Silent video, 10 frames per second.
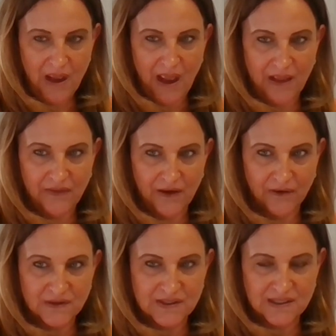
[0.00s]
and
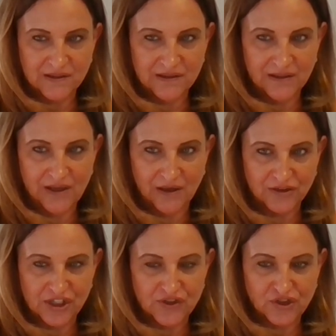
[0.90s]
there's,
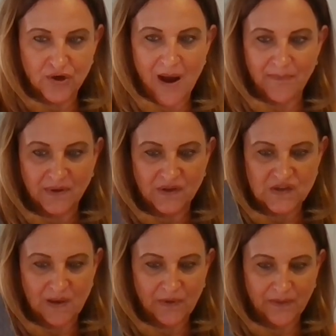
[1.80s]
she's dropping
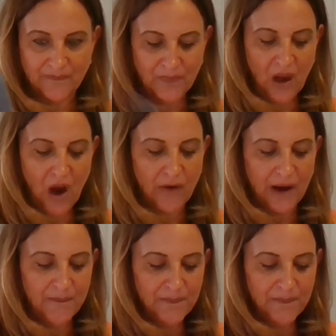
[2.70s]
some of them. All right.